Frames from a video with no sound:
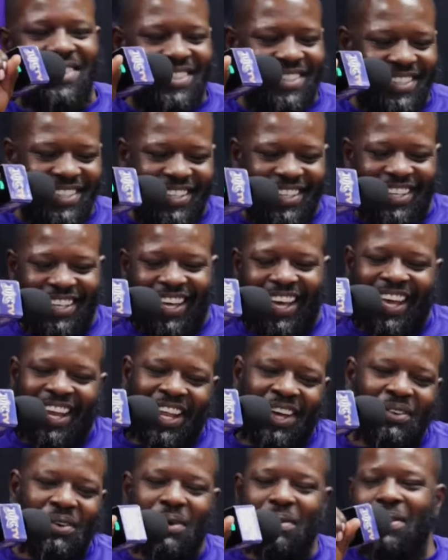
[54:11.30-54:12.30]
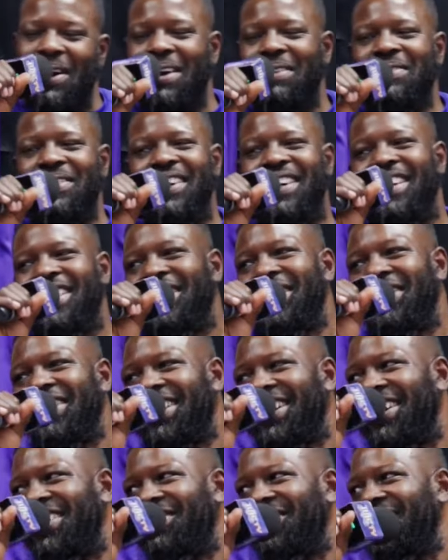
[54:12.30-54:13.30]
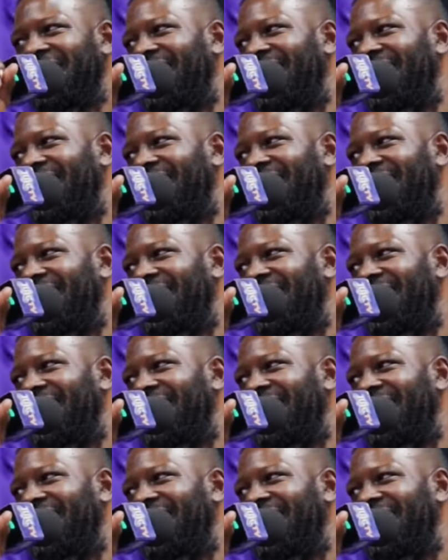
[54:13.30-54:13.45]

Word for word: Oh, hey, that's where my money gonna come from.